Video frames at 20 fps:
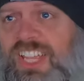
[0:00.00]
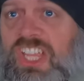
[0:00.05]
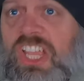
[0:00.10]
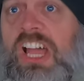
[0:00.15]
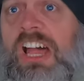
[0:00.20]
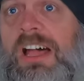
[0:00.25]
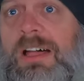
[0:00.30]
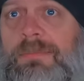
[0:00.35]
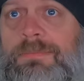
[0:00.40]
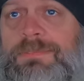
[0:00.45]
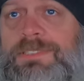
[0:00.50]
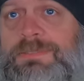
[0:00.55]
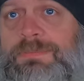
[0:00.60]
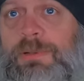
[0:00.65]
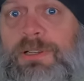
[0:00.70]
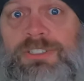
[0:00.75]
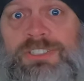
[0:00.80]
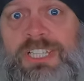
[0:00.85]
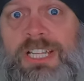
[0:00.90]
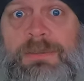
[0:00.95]
Yum,
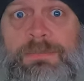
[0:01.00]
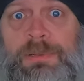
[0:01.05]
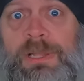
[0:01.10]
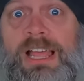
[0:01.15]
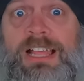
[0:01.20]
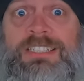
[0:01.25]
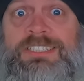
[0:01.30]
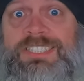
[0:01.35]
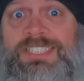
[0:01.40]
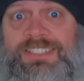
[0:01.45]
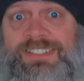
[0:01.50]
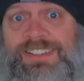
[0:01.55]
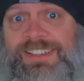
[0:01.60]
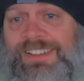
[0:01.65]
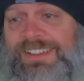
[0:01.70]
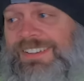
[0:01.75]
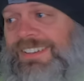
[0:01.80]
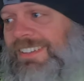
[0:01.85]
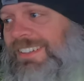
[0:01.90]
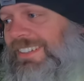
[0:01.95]
smells like
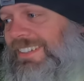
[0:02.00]
plastic.